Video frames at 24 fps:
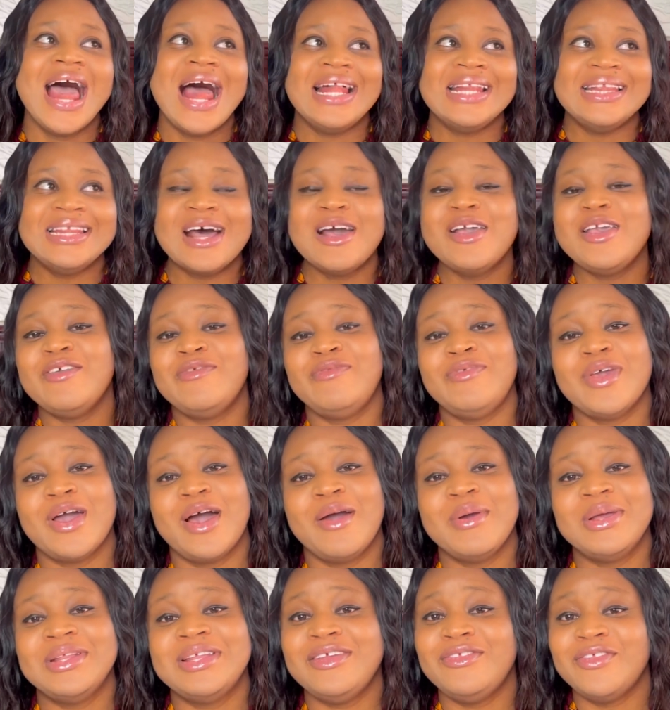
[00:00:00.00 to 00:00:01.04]
Now, if you're
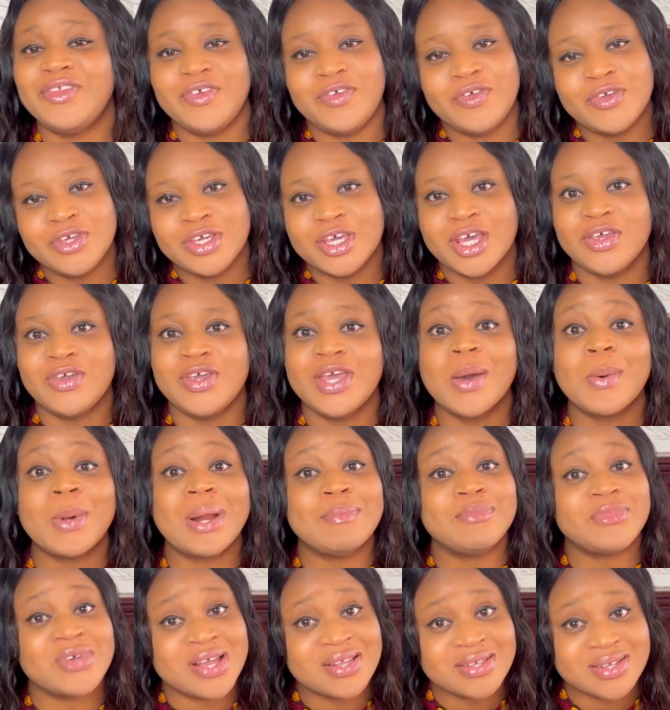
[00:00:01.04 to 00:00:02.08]
already in the UK, you get what
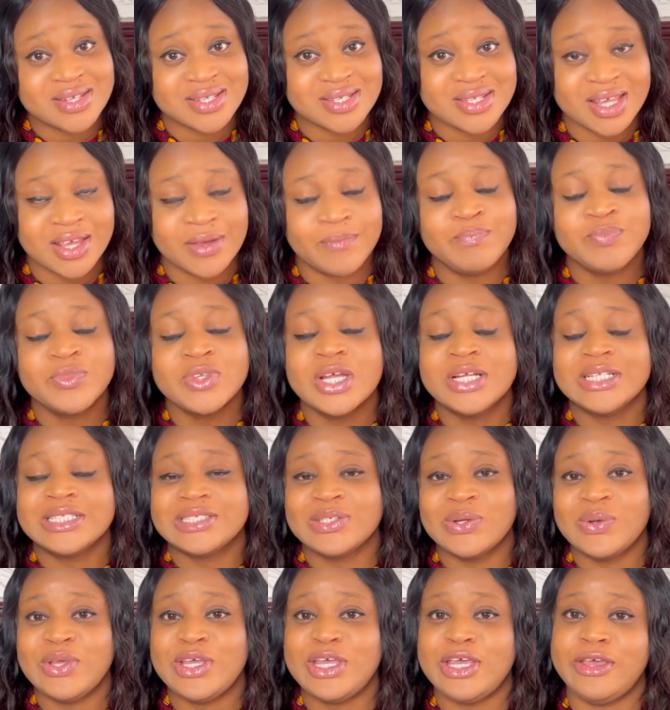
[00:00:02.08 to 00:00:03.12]
I'm trying to say.
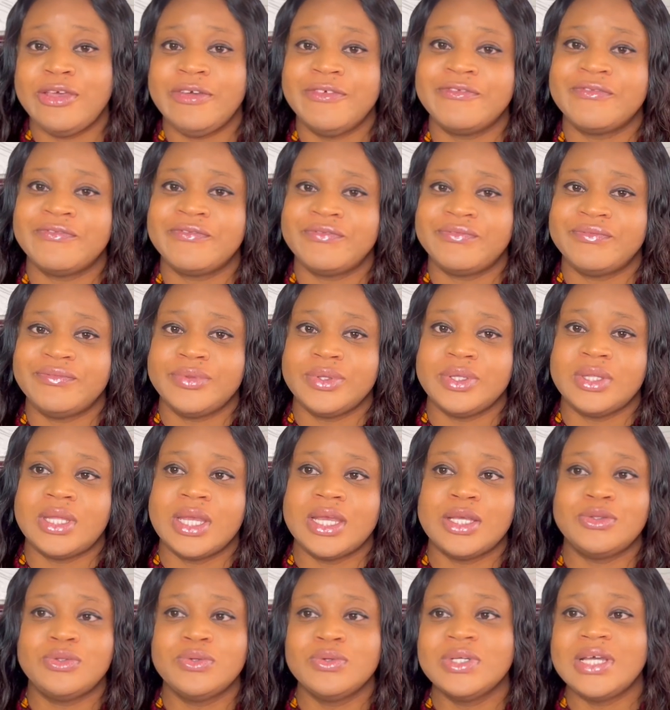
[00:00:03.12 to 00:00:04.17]
So if
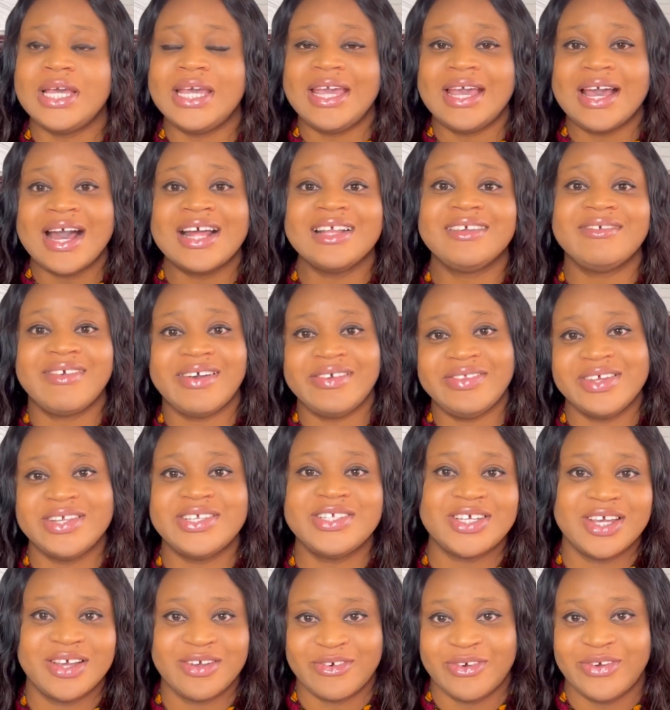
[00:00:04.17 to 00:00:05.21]
they do a hard credit
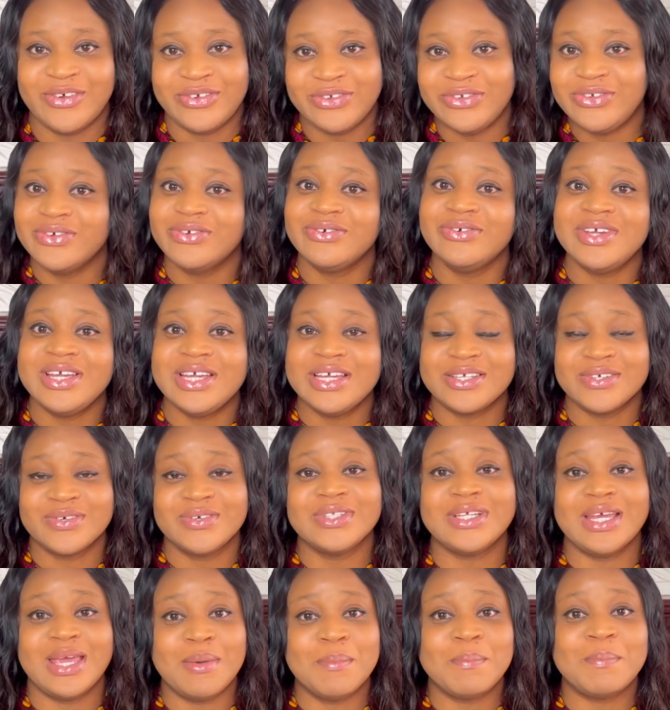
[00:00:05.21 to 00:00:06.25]
check on you, it
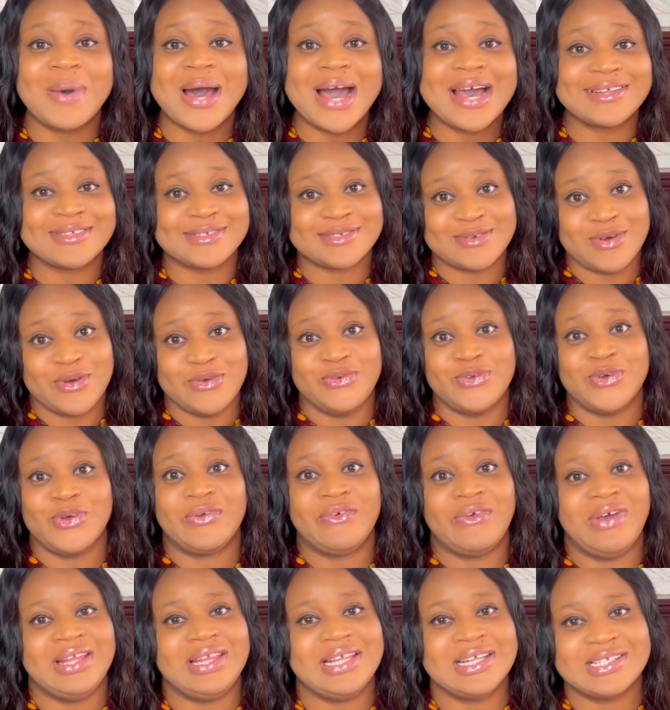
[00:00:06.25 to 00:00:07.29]
could impact on your
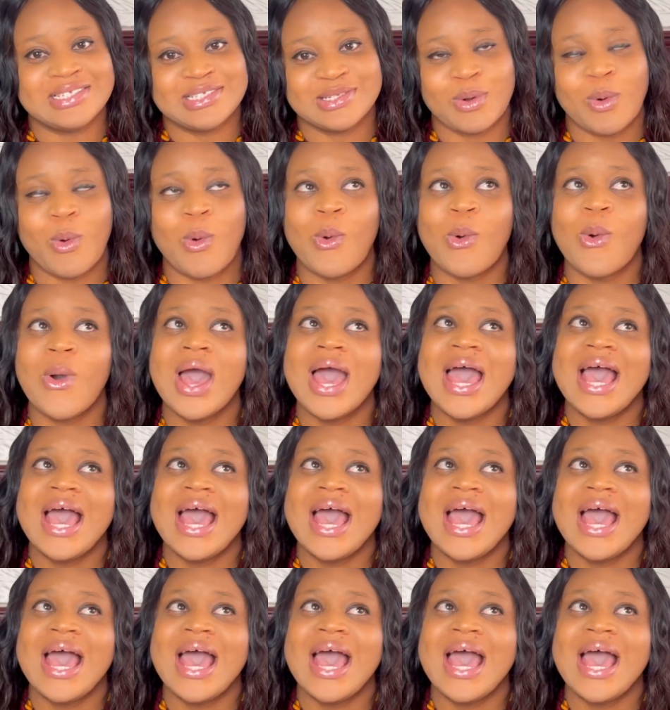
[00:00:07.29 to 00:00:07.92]
credit score.